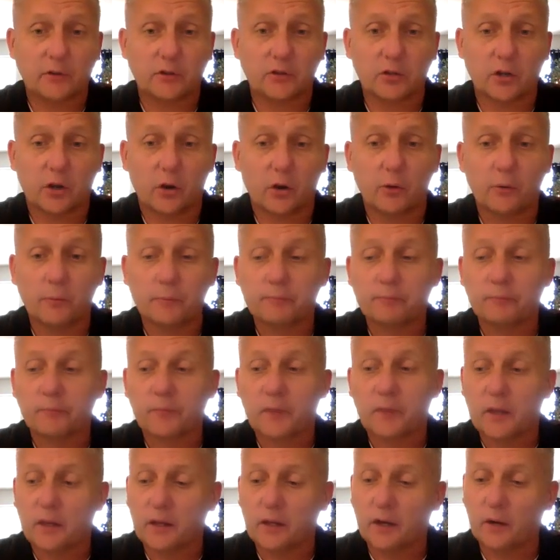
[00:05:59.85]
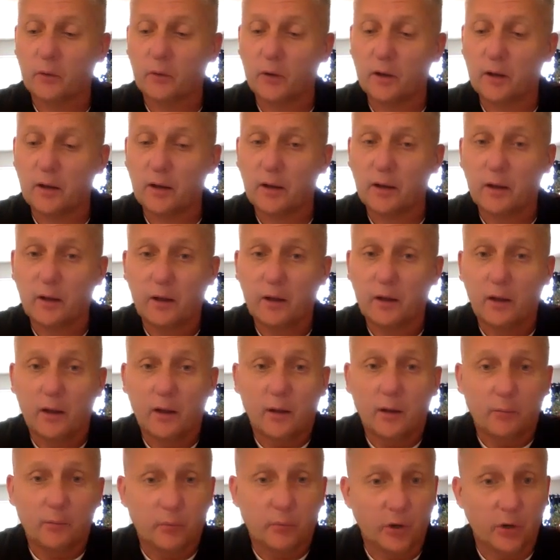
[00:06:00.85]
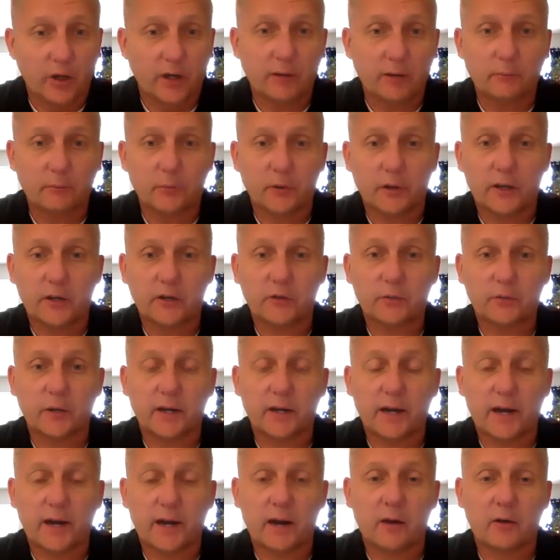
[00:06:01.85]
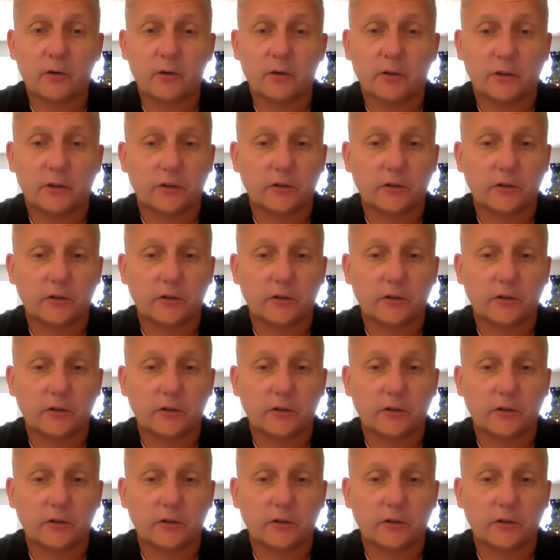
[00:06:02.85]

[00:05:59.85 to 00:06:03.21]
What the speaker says: So, you know what? Put it in place right now. It's